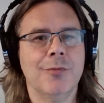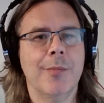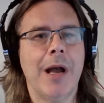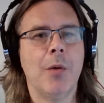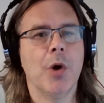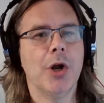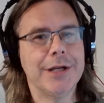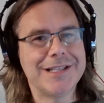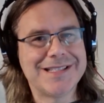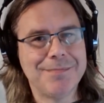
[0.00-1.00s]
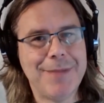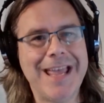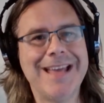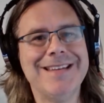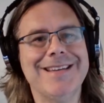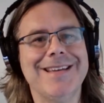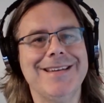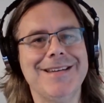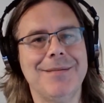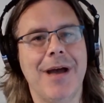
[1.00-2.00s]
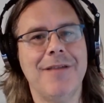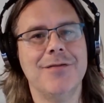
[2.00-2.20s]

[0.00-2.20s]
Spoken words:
where my world expanded and my